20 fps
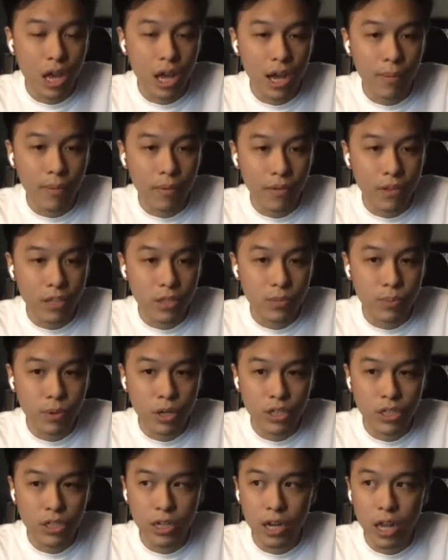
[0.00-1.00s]
of this
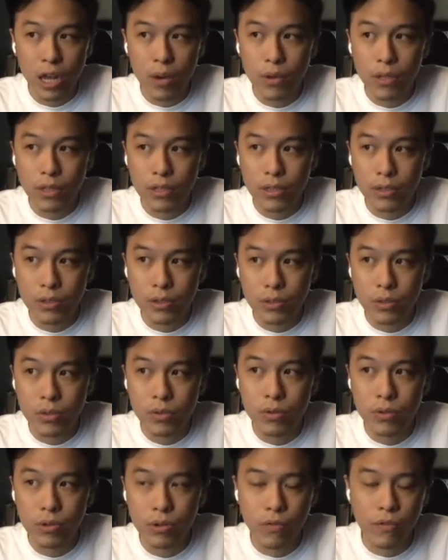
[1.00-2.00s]
project that I wanted to
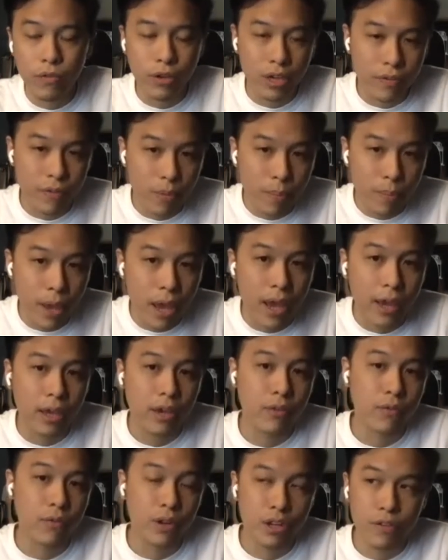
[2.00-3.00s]
do, for Give It
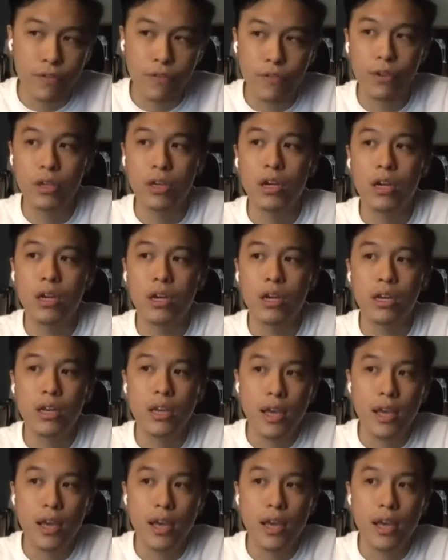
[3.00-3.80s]
Back and Ready For Ya,